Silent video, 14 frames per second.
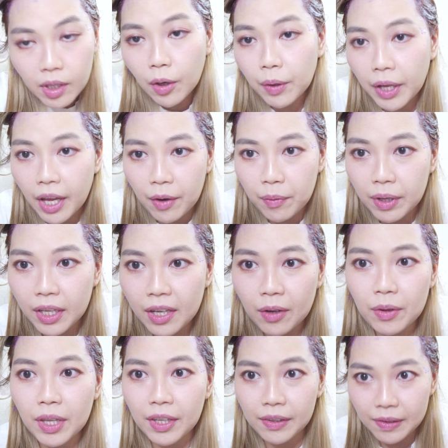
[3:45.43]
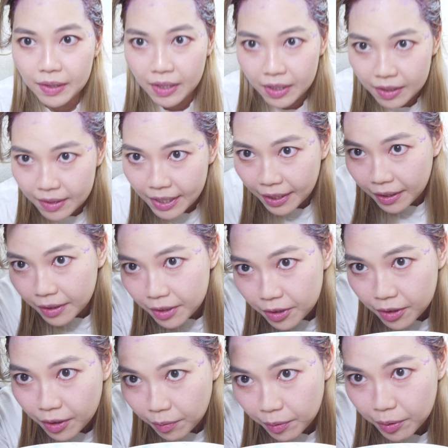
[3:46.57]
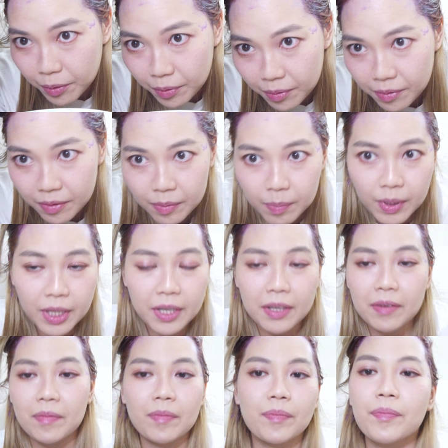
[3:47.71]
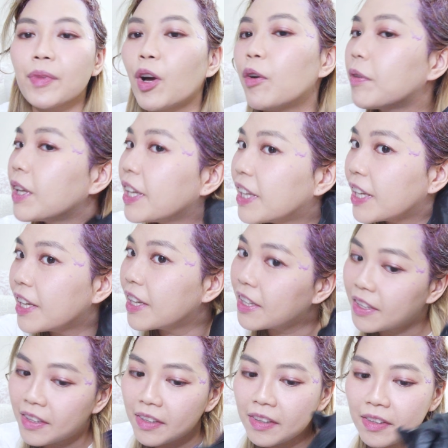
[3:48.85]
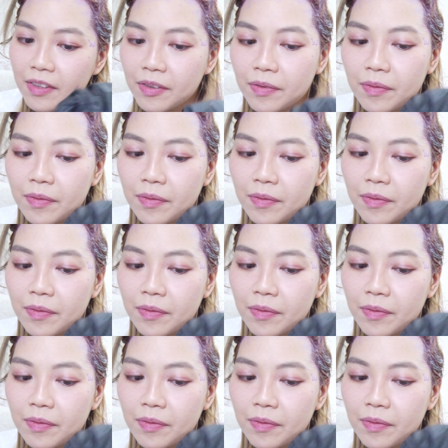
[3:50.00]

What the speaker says: Okay, I really don't think it's gonna take to the roots, but hopefully the ends